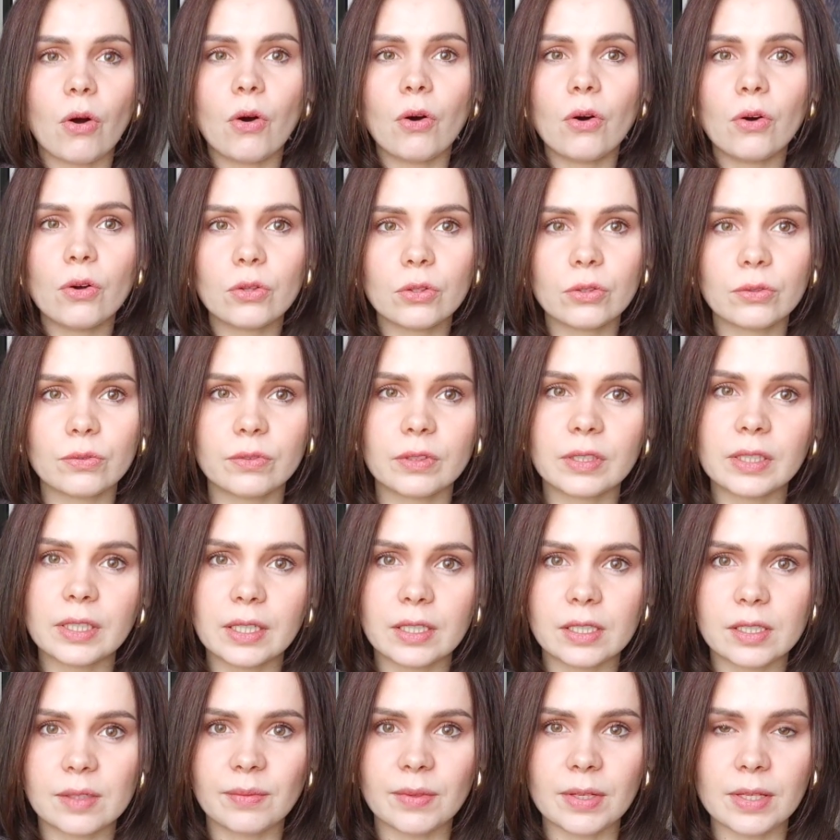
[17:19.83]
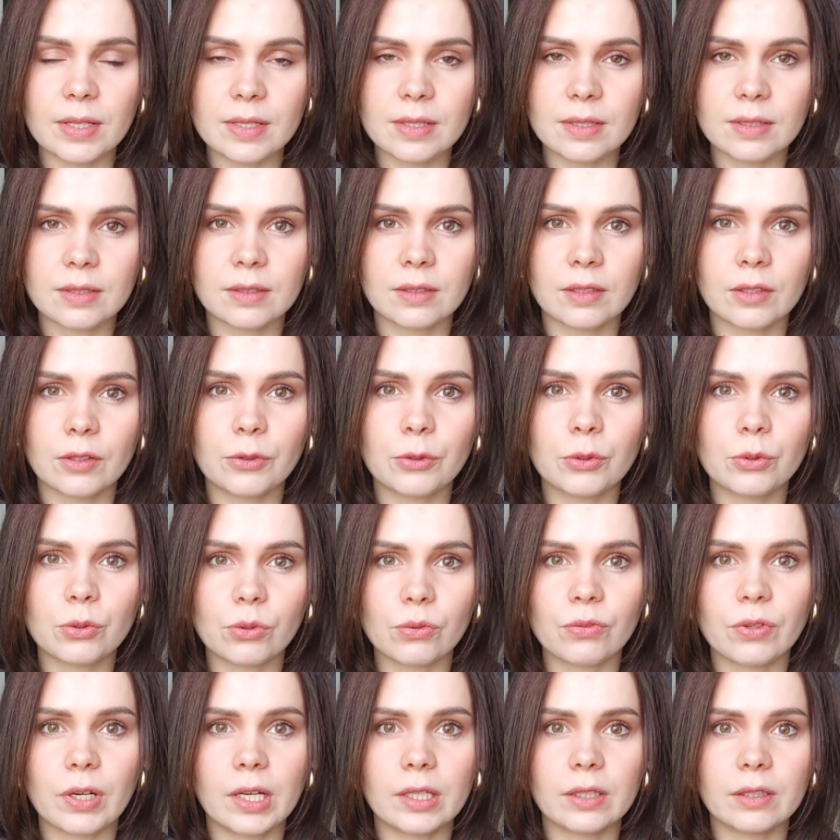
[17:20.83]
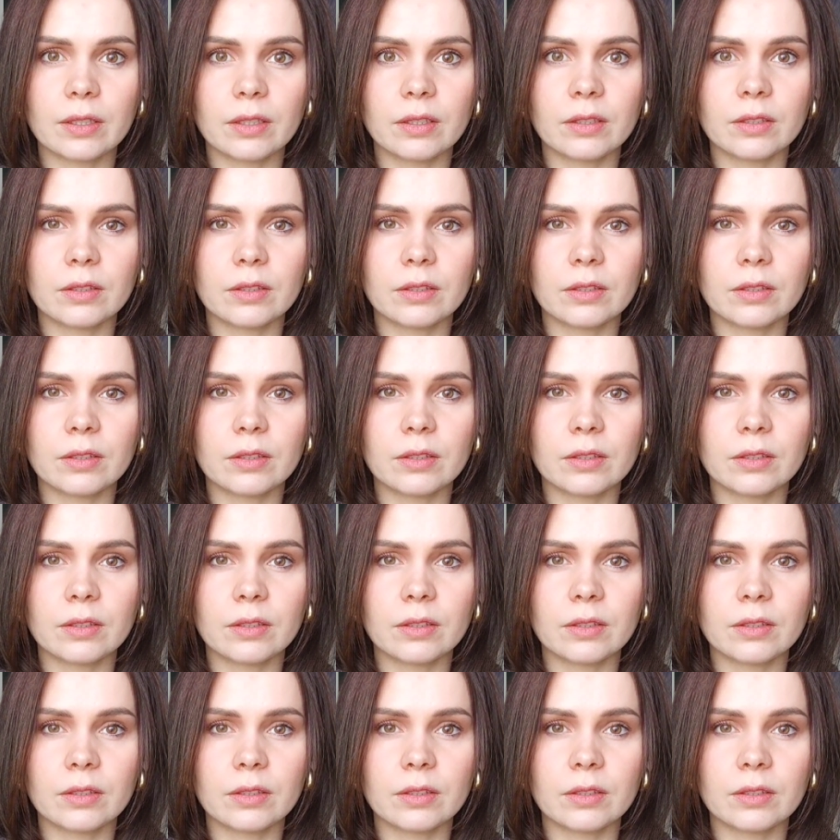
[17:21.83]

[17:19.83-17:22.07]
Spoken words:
all of the garments that you'll find